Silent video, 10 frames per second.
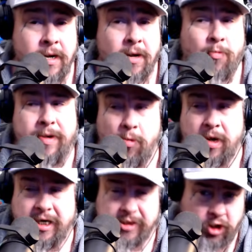when
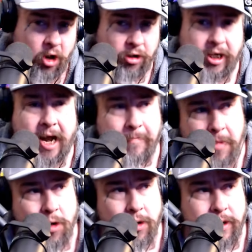his daughter got
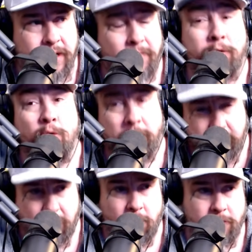murdered, brutally
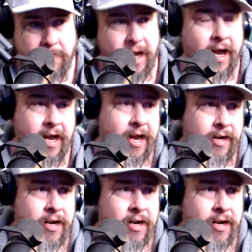murdered, may I add.